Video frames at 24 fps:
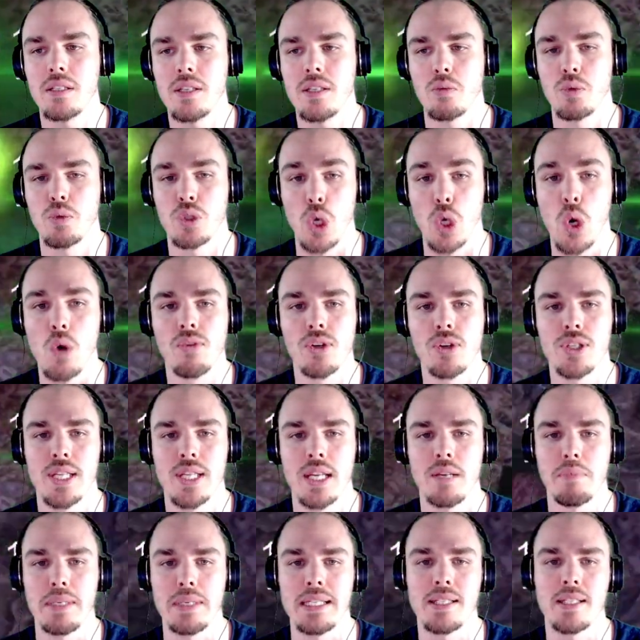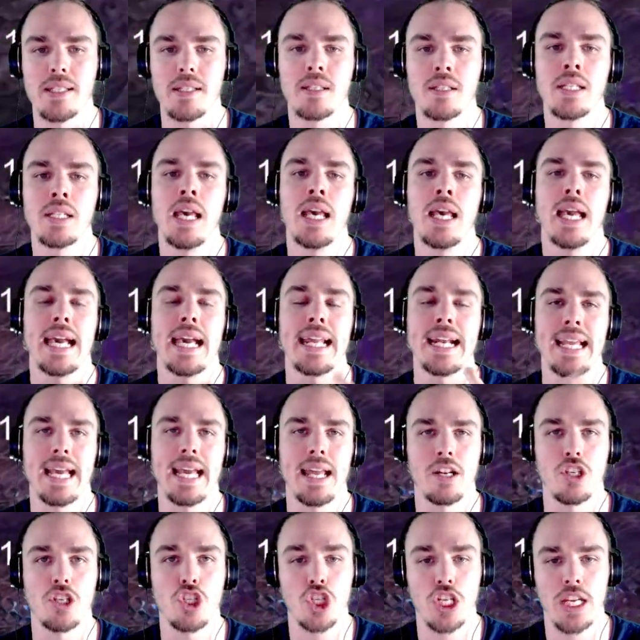It was over 10 pieces, and I had
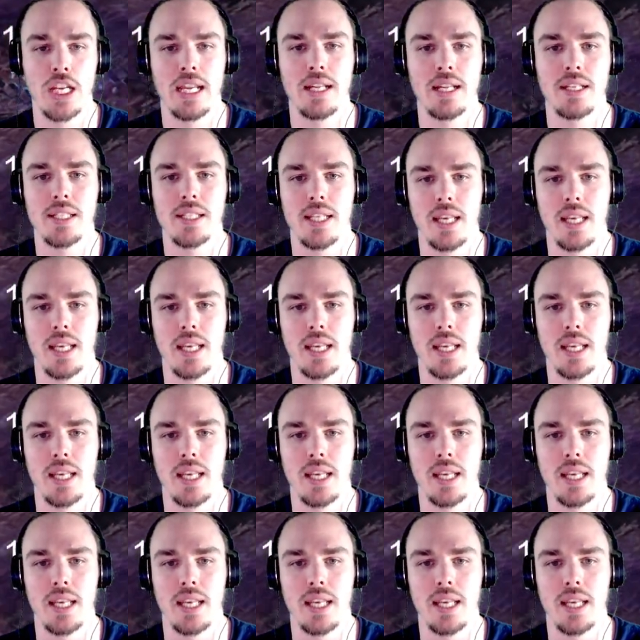a chance